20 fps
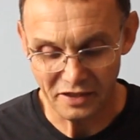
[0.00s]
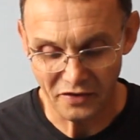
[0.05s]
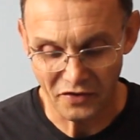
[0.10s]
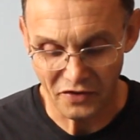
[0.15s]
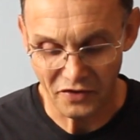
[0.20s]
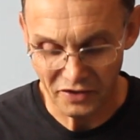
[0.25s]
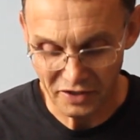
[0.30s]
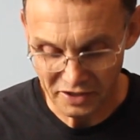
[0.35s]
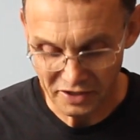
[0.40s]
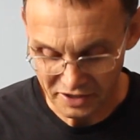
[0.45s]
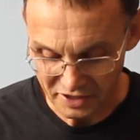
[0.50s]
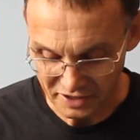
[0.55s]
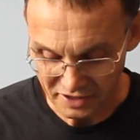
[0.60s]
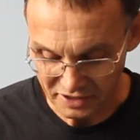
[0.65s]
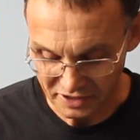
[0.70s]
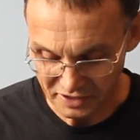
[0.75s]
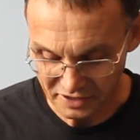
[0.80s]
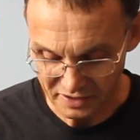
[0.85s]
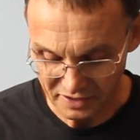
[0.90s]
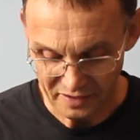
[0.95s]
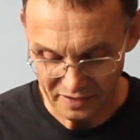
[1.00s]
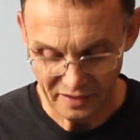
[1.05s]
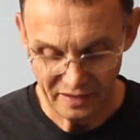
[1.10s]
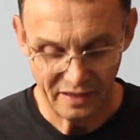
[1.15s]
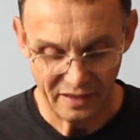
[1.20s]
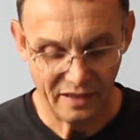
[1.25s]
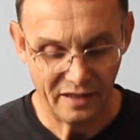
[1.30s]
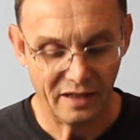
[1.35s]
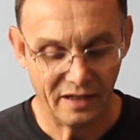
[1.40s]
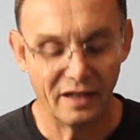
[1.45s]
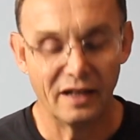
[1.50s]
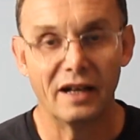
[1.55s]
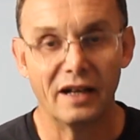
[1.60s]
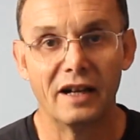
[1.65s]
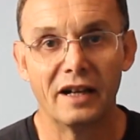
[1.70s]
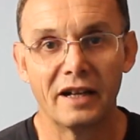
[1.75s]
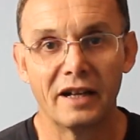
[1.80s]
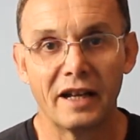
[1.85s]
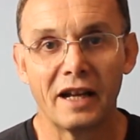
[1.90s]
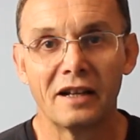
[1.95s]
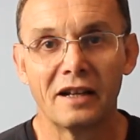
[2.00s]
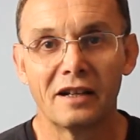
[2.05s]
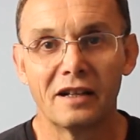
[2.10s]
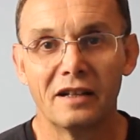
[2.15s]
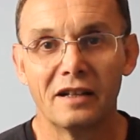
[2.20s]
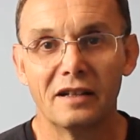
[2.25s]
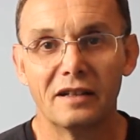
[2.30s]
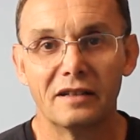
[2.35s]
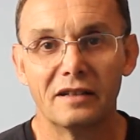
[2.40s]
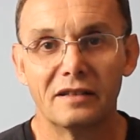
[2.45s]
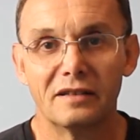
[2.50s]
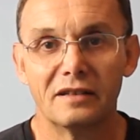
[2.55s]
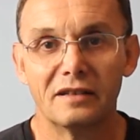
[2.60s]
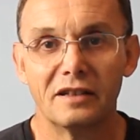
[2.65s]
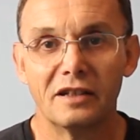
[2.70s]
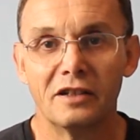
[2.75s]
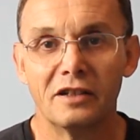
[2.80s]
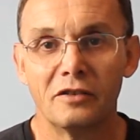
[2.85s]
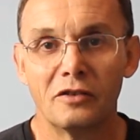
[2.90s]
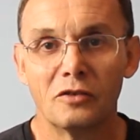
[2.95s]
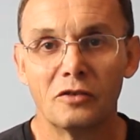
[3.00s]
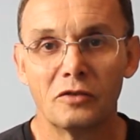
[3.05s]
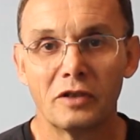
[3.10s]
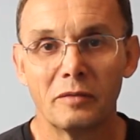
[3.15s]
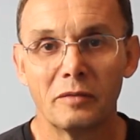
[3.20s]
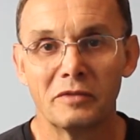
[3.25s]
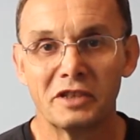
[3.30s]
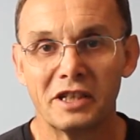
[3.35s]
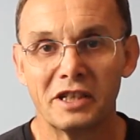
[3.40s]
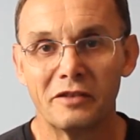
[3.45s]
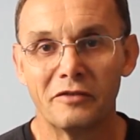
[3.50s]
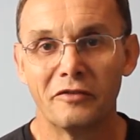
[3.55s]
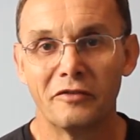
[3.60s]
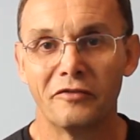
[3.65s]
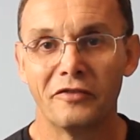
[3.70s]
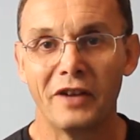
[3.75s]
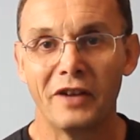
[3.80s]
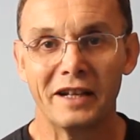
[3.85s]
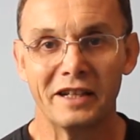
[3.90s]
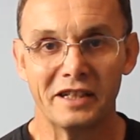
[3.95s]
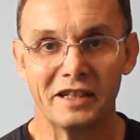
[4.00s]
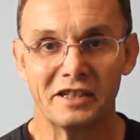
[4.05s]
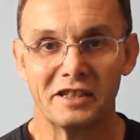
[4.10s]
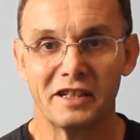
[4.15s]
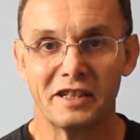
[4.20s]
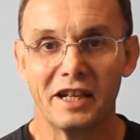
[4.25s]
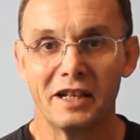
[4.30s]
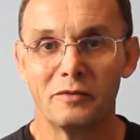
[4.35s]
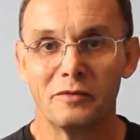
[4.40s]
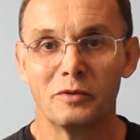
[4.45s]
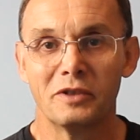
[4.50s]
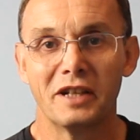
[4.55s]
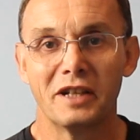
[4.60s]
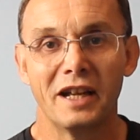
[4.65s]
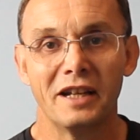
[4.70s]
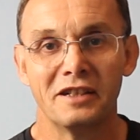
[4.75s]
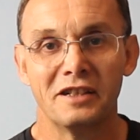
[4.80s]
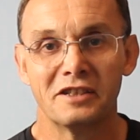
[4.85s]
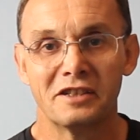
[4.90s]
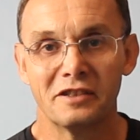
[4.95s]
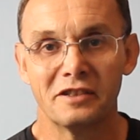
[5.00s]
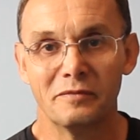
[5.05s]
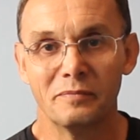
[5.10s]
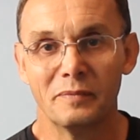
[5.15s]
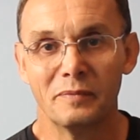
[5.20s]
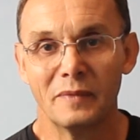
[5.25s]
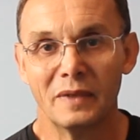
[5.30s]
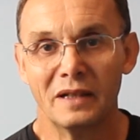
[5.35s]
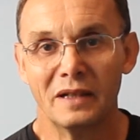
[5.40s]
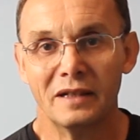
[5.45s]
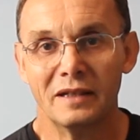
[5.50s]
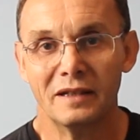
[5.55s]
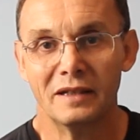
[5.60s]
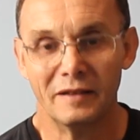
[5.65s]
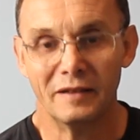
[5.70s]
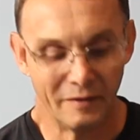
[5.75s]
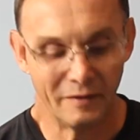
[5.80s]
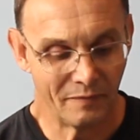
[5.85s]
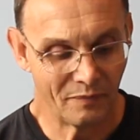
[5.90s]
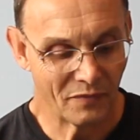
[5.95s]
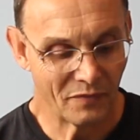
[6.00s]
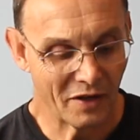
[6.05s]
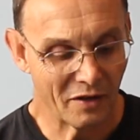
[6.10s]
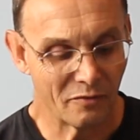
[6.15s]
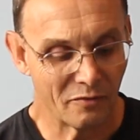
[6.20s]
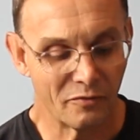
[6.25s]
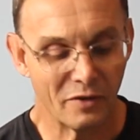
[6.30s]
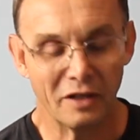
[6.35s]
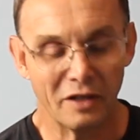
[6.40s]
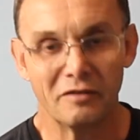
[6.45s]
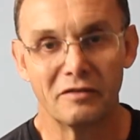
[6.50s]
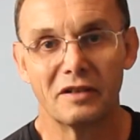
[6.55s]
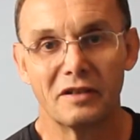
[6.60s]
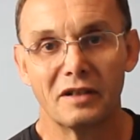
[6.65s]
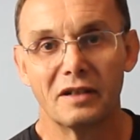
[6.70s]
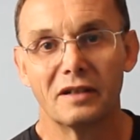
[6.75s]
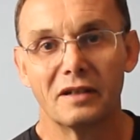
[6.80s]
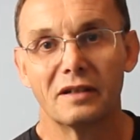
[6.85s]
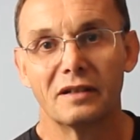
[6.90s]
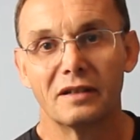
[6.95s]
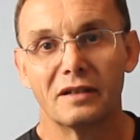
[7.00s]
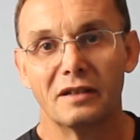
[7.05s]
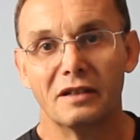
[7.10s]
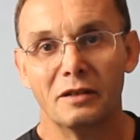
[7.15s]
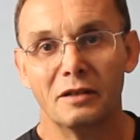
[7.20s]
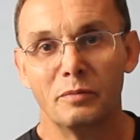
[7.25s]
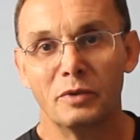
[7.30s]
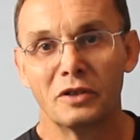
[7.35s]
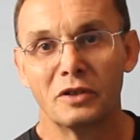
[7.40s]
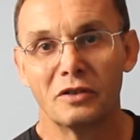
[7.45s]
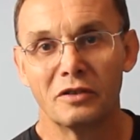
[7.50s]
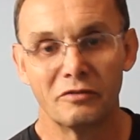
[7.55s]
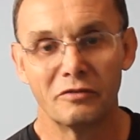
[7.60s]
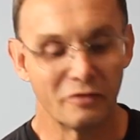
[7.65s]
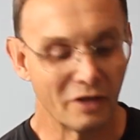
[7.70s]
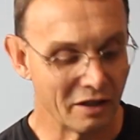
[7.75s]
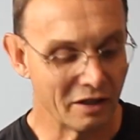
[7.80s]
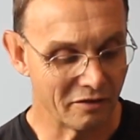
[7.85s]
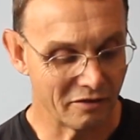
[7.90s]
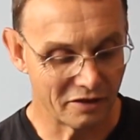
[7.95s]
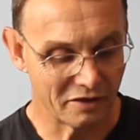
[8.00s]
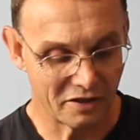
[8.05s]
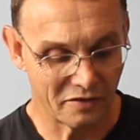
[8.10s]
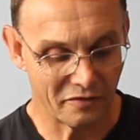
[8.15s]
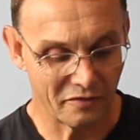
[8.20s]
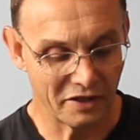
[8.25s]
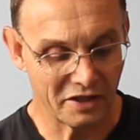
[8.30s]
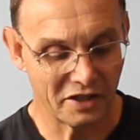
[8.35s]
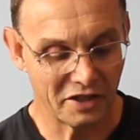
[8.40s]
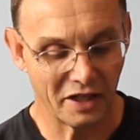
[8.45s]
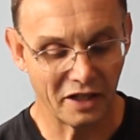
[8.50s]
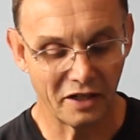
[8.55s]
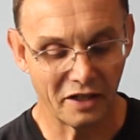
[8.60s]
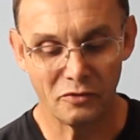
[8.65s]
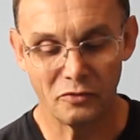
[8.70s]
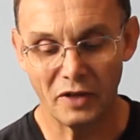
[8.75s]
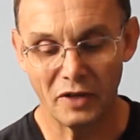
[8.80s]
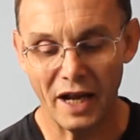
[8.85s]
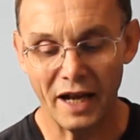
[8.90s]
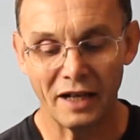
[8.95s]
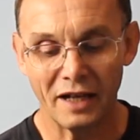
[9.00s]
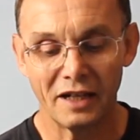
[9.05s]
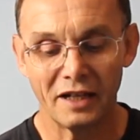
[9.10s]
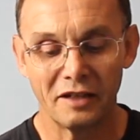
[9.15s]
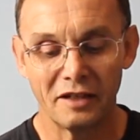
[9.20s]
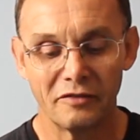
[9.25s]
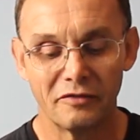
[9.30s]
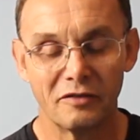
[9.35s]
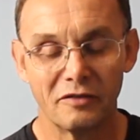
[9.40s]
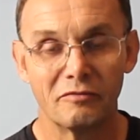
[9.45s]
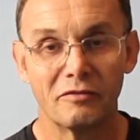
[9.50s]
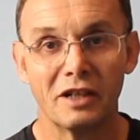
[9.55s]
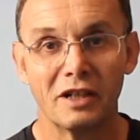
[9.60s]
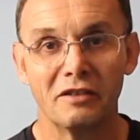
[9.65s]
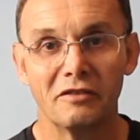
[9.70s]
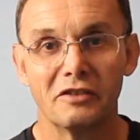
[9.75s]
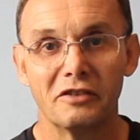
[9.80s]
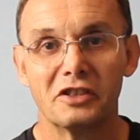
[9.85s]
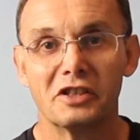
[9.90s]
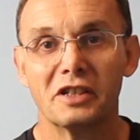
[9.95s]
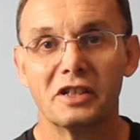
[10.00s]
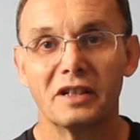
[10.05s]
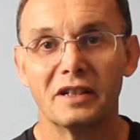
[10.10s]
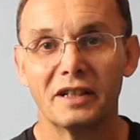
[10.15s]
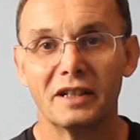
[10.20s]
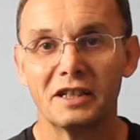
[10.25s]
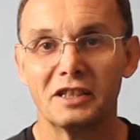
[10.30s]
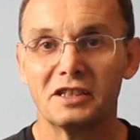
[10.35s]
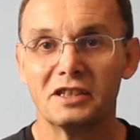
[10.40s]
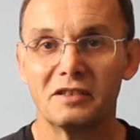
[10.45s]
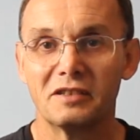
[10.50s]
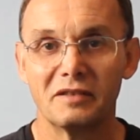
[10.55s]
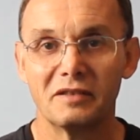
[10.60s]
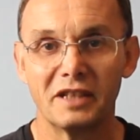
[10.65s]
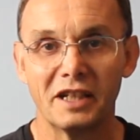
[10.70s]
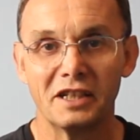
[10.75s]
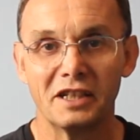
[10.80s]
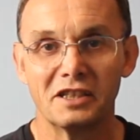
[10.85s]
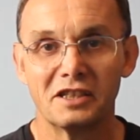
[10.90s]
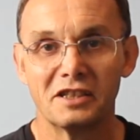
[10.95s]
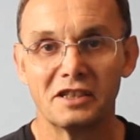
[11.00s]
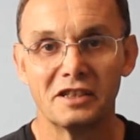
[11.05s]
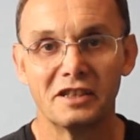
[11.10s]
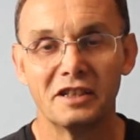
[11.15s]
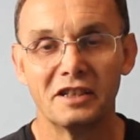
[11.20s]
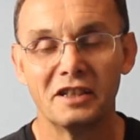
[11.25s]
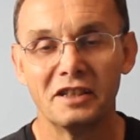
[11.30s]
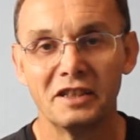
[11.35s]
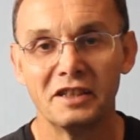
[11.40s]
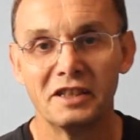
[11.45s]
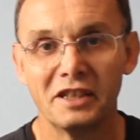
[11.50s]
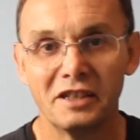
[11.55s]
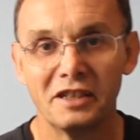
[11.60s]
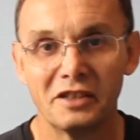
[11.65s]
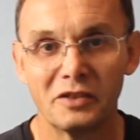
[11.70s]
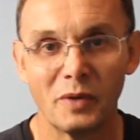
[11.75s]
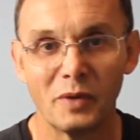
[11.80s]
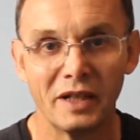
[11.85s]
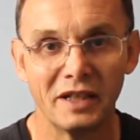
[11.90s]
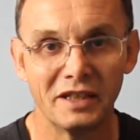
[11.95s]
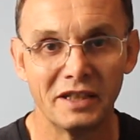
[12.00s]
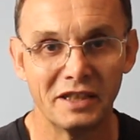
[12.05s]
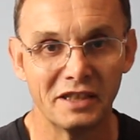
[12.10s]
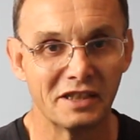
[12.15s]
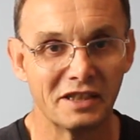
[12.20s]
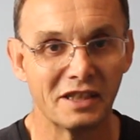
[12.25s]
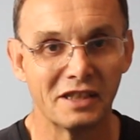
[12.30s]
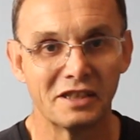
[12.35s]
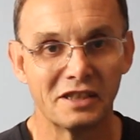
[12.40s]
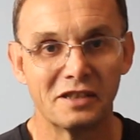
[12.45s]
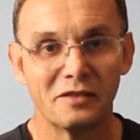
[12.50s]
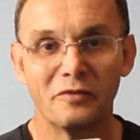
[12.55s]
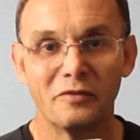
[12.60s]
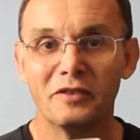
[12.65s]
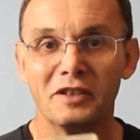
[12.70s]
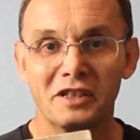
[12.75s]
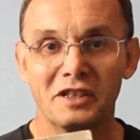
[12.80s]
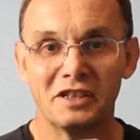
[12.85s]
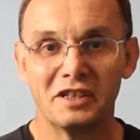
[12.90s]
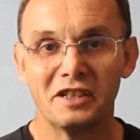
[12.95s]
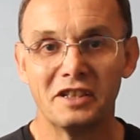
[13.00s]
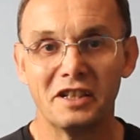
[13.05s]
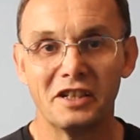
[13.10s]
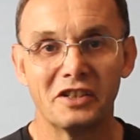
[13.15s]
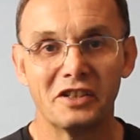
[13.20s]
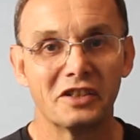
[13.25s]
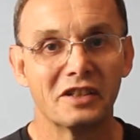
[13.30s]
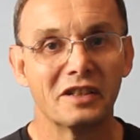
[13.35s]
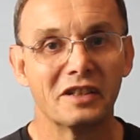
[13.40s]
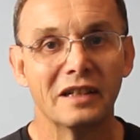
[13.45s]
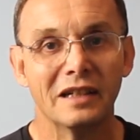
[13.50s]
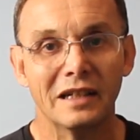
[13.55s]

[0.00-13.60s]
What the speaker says: and 30s, an angler who called himself Faddist, Edward Ensom, wrote a book on roach fishing called Angling for Roach. That dates to the 1920s. That's the first edition.